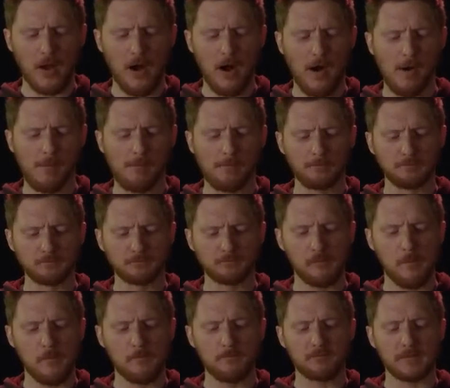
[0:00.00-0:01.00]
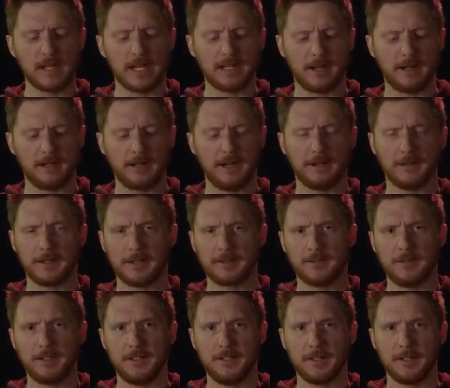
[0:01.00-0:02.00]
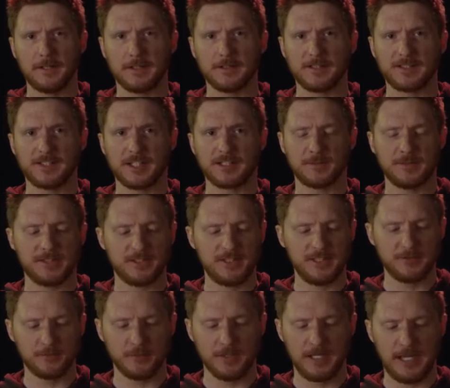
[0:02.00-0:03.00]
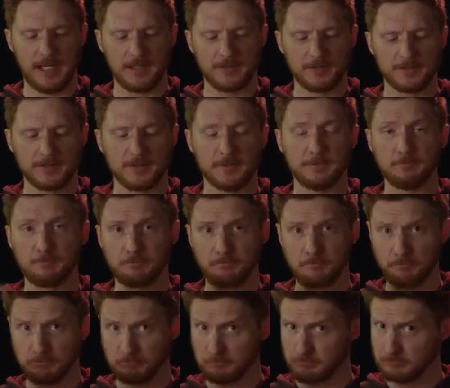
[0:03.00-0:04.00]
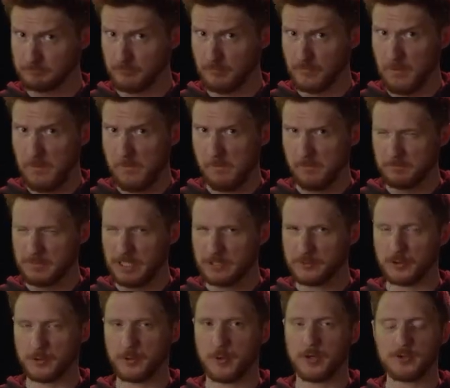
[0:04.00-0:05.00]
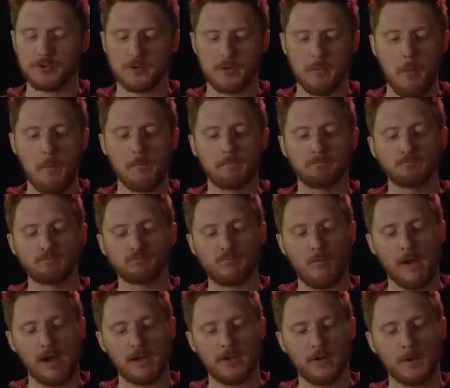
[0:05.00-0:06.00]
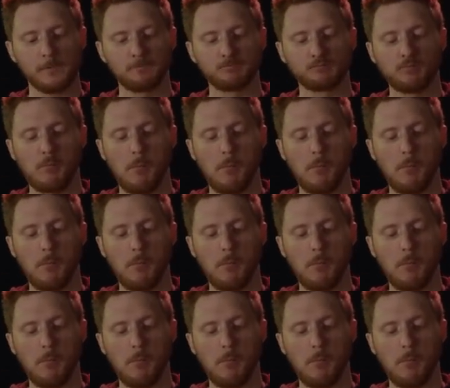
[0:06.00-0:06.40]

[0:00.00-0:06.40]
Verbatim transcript: um, and I, I like the uh, the sesame seeds really add some extra crunch in there.